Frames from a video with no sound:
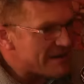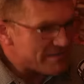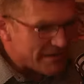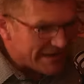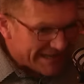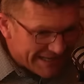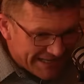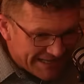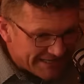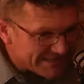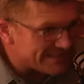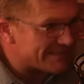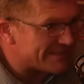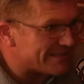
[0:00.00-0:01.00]
I'd be
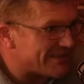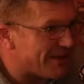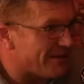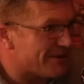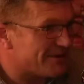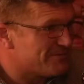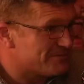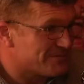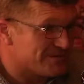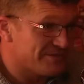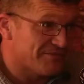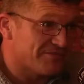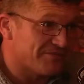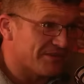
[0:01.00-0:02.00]
teasing the dog. i was go
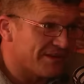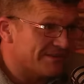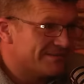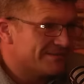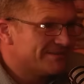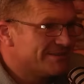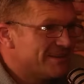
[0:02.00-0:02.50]
young for that,